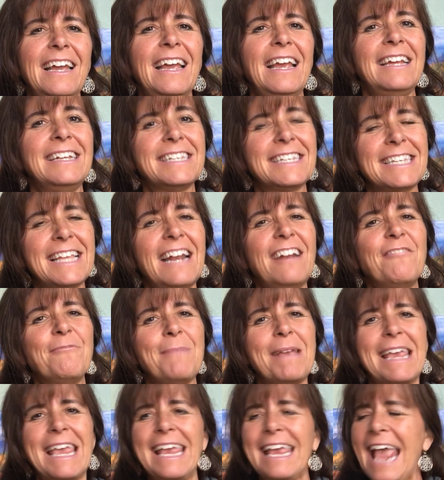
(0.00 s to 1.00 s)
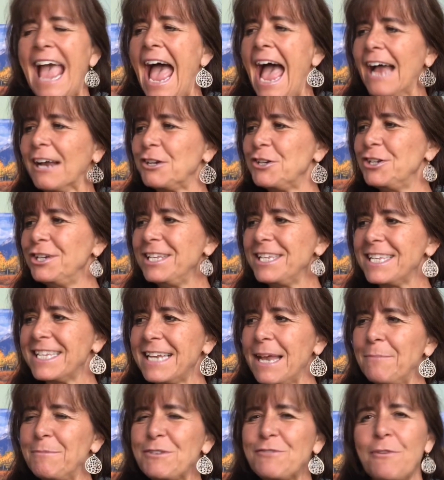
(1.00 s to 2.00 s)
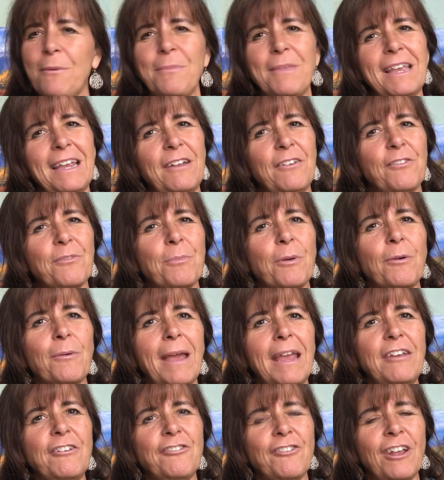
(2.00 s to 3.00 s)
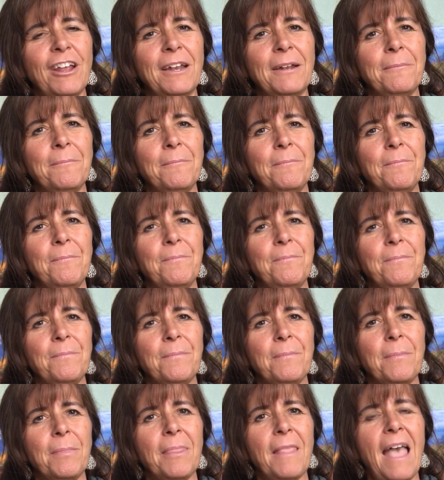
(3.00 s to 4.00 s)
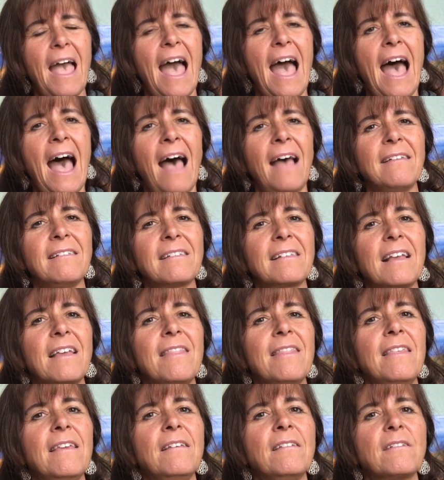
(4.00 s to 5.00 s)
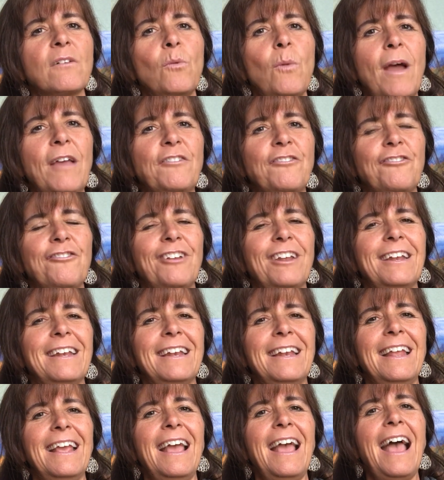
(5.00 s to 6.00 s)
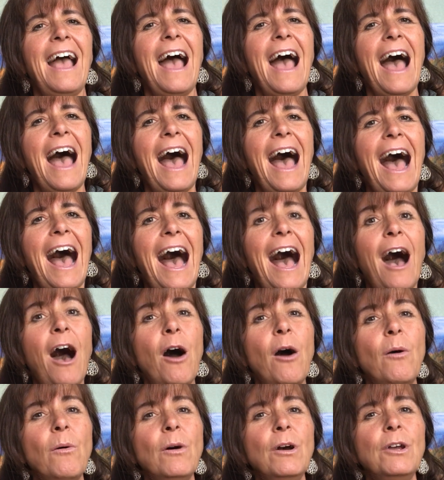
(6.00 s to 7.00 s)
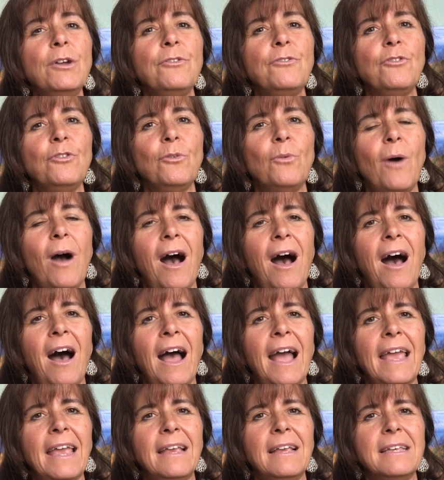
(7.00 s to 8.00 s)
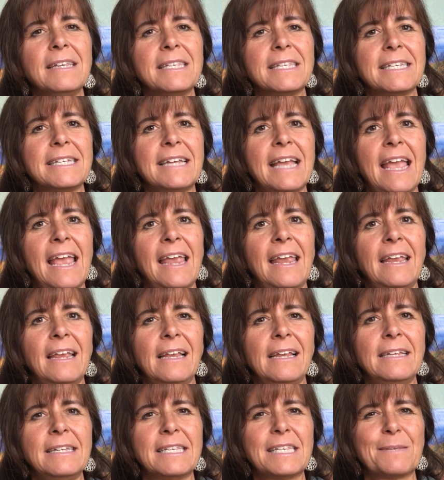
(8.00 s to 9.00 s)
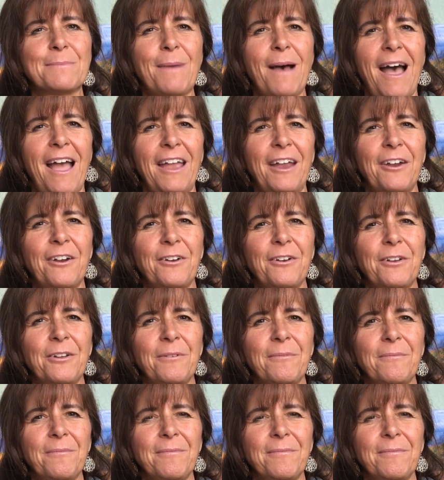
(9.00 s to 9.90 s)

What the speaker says: Instead of making action steps from the inspiration, ask this question: how do I stay inspired?